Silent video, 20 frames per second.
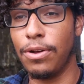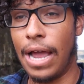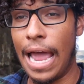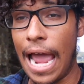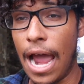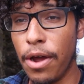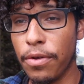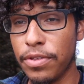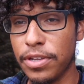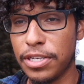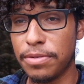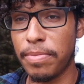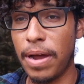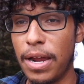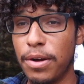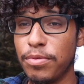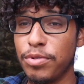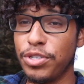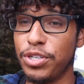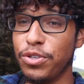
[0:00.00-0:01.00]
how this
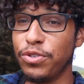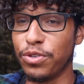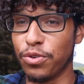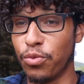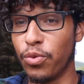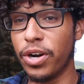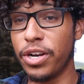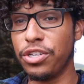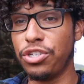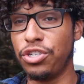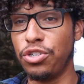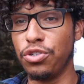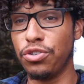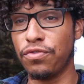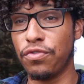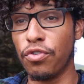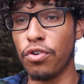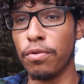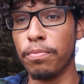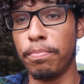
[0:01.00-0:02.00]
mine was used and what it's used
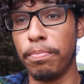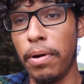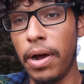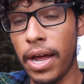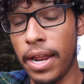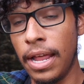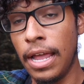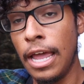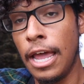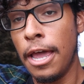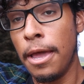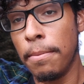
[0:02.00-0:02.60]
for, but